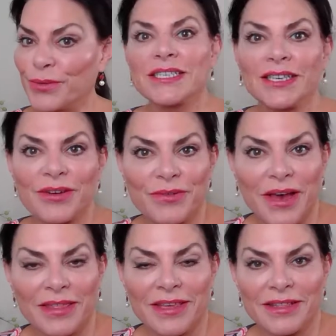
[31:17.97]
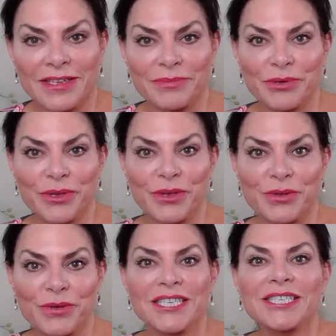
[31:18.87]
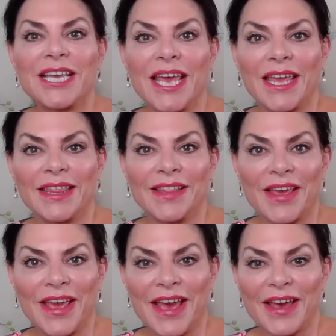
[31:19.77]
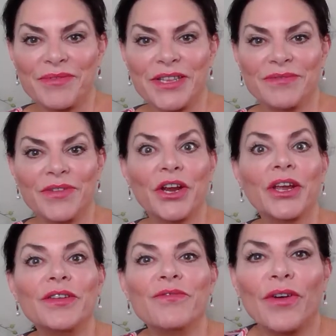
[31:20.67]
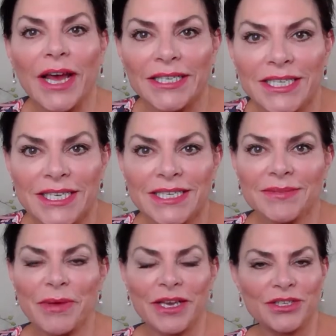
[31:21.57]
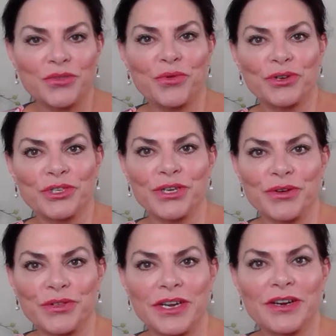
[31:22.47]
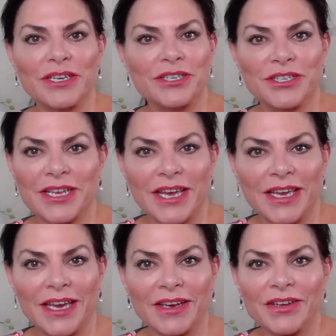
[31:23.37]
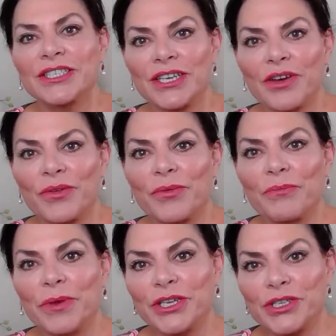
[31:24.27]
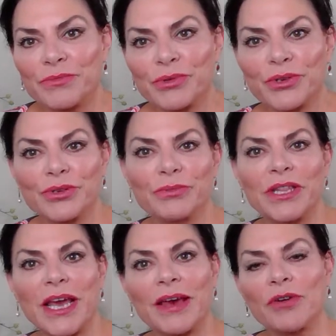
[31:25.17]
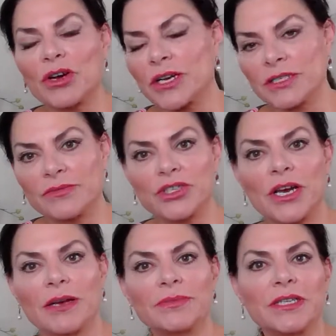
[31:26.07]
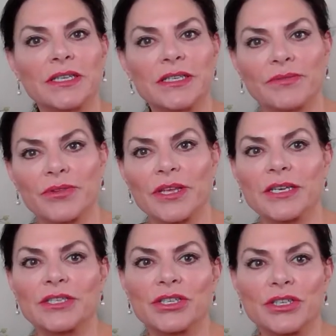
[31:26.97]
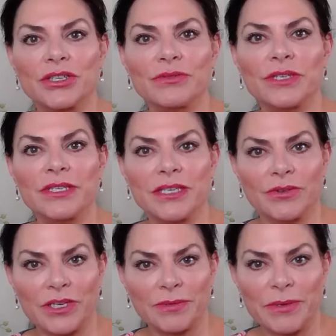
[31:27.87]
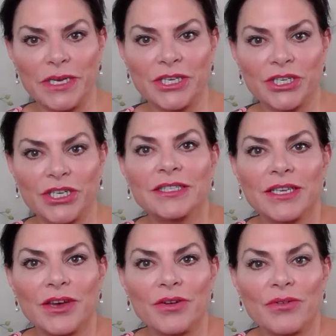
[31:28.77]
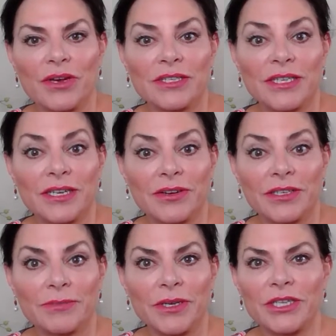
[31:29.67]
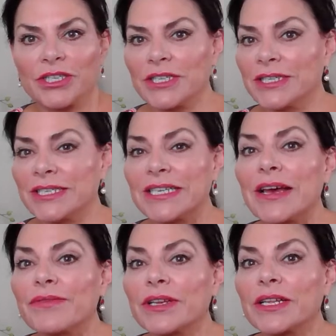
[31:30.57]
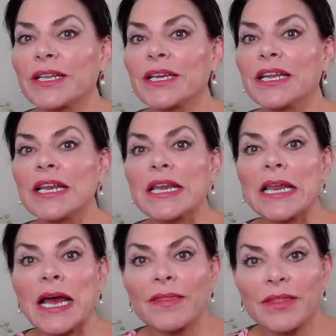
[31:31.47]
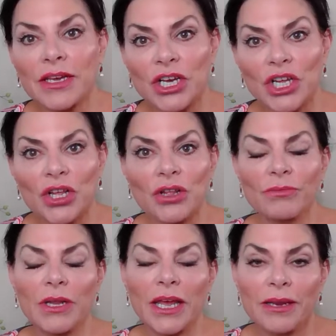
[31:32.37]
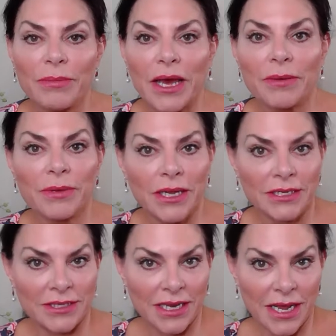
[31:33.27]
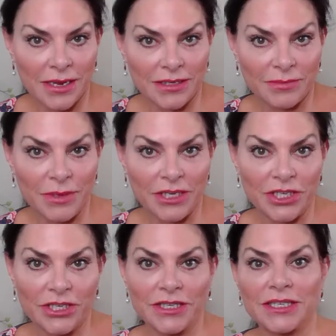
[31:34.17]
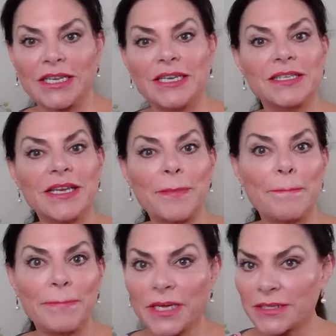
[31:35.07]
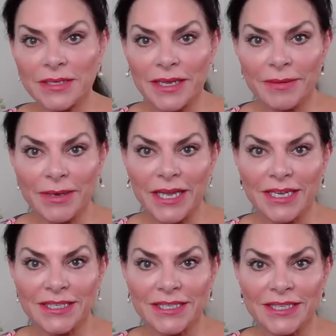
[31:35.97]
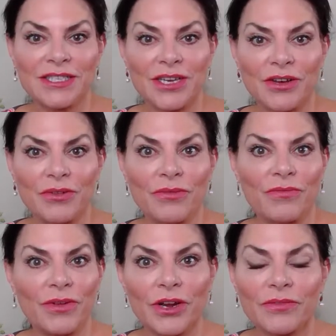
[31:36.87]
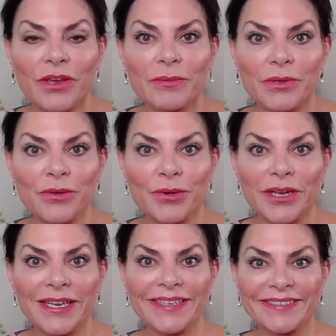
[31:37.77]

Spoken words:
So I think that's pretty cute saying that they have, and very inviting, makes you want to go there and just hang out. So Beach and Brew, but they have all kinds of shops and different things to do in Seacrest Beach. So Seacrest Beach is definitely not the calm, laid-back place that Alys Beach is. It is a bustling place. So very family oriented.